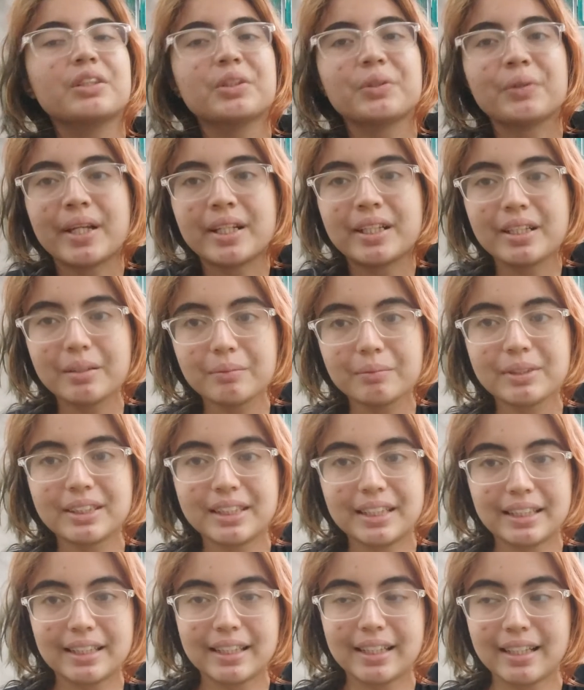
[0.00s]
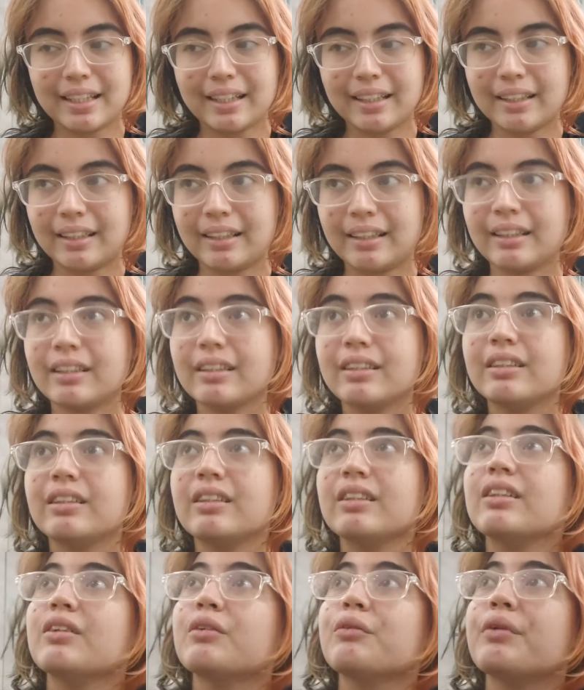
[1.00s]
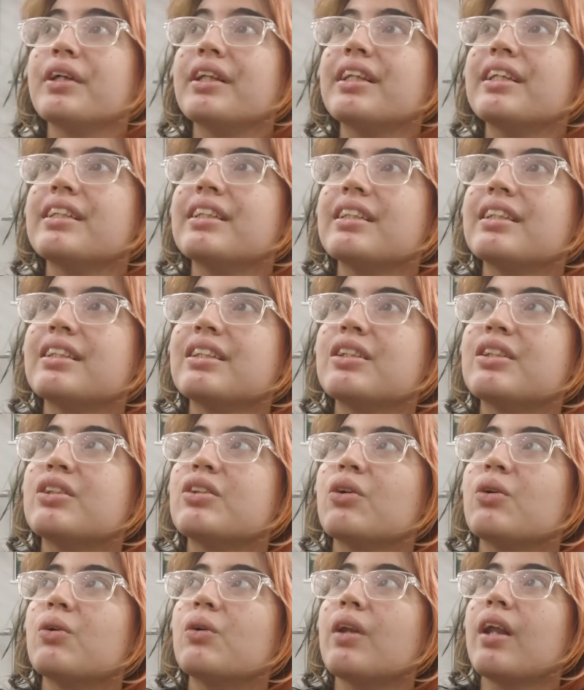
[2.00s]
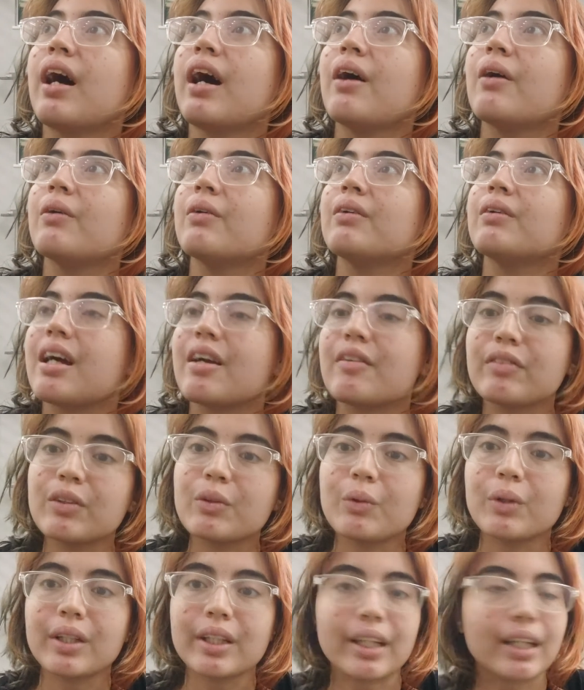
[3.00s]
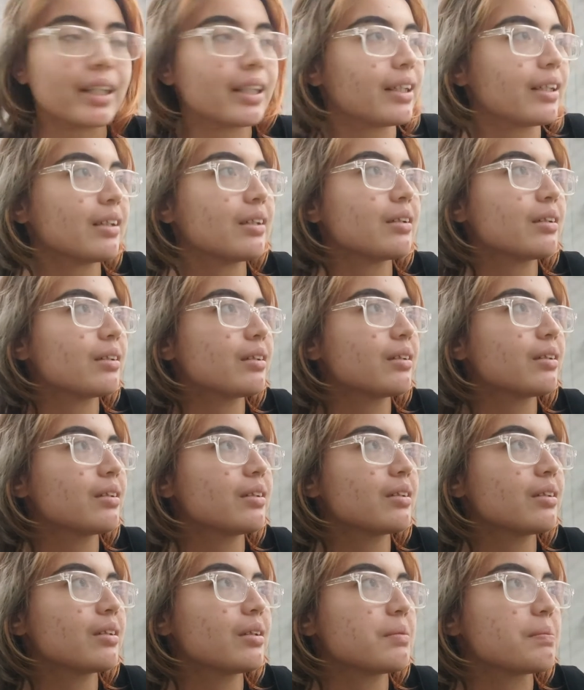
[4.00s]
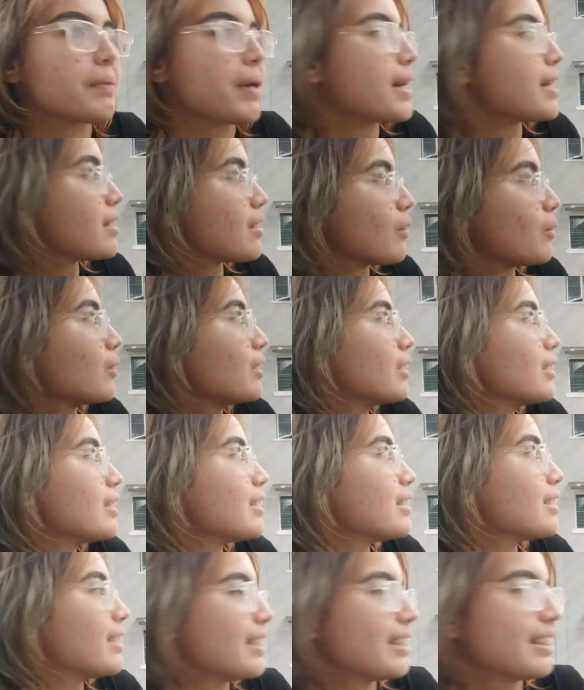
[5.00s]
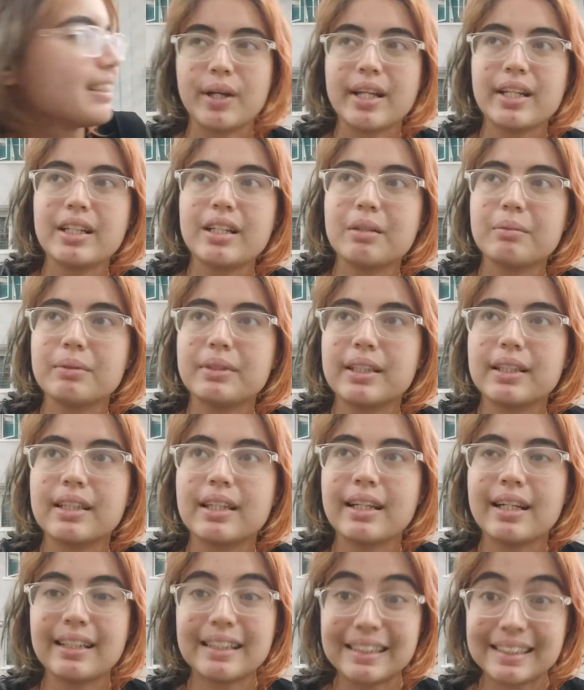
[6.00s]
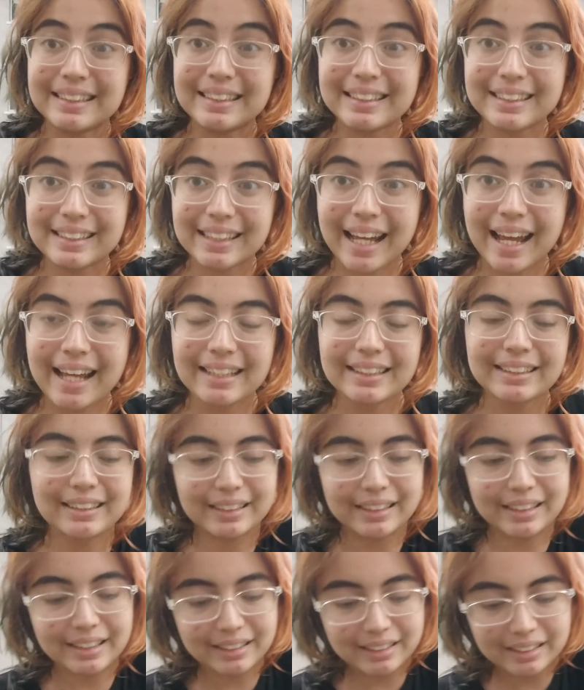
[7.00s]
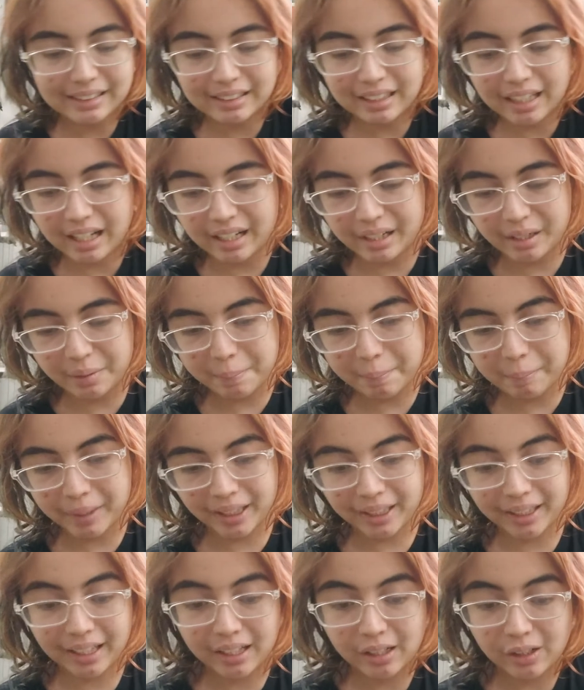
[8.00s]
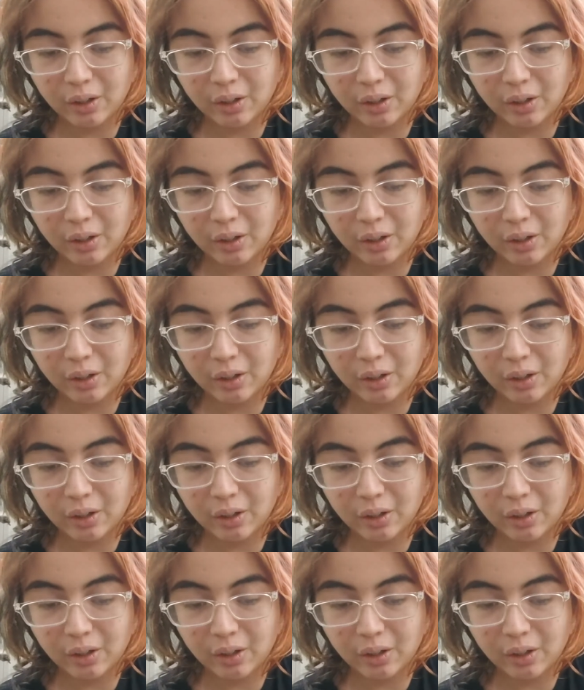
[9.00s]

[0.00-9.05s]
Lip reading: So I ended up sitting. Wait, this is so loud. Everyone can hear my thoughts. I ended up sitting at this stairs near this, like, parking